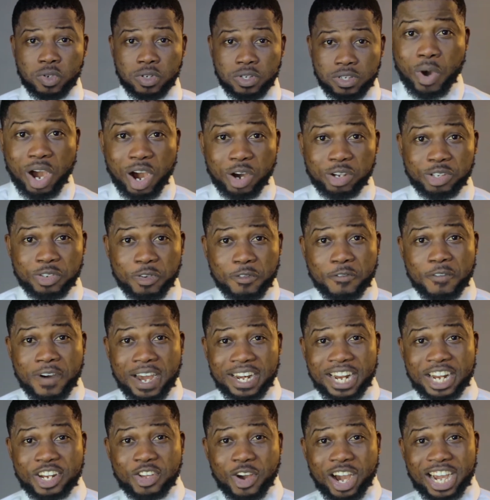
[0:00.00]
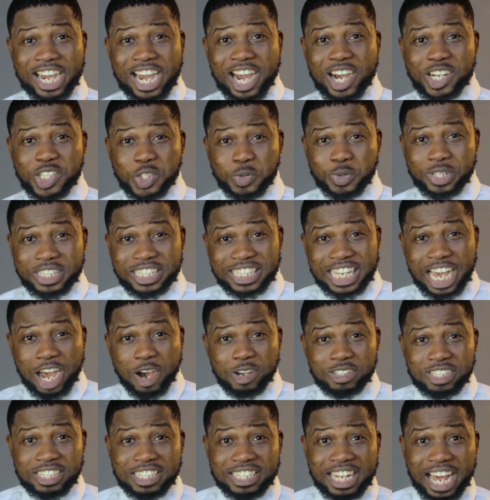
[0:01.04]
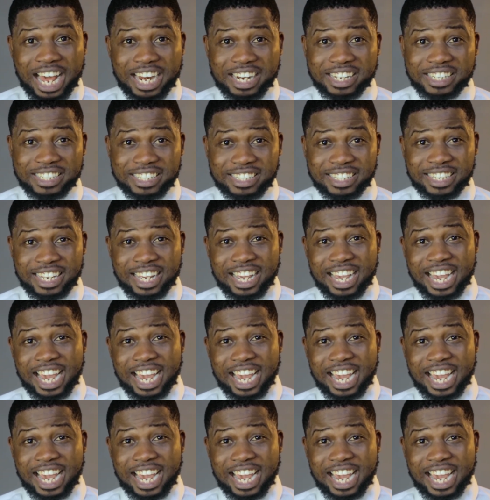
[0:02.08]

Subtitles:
Well, you funded your account with $1,000